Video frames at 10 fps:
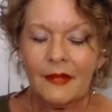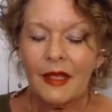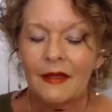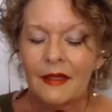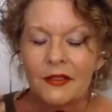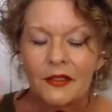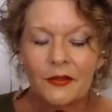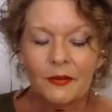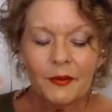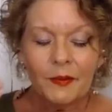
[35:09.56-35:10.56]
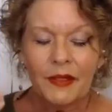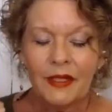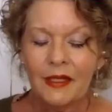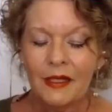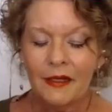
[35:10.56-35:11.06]
and then just
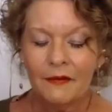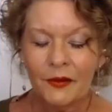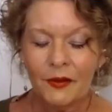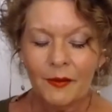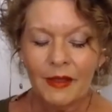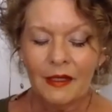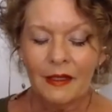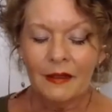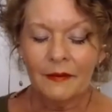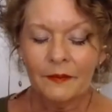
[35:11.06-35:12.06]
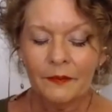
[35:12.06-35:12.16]
repeat after me.